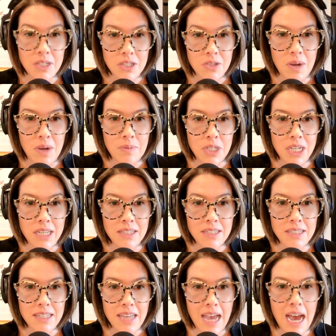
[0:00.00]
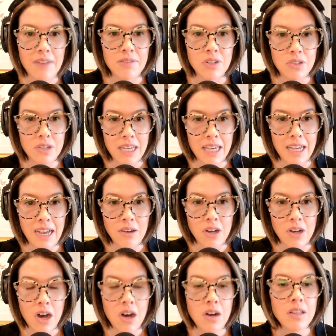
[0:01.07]
disruptions after drinking
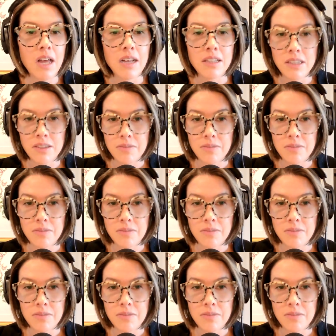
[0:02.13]
alcohol,